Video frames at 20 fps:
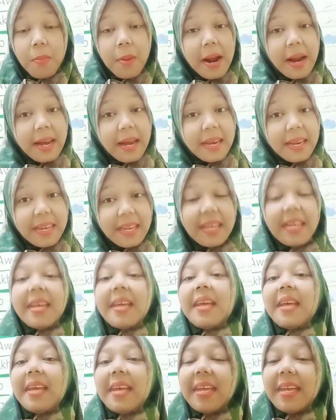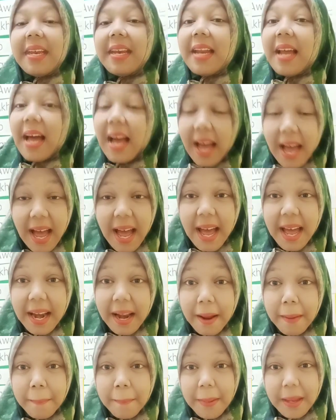body in
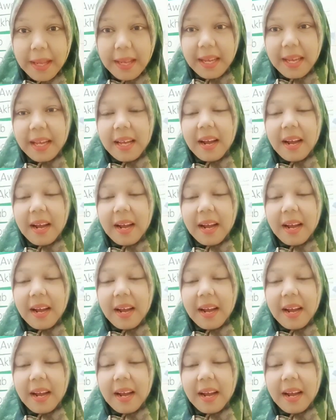Arabic.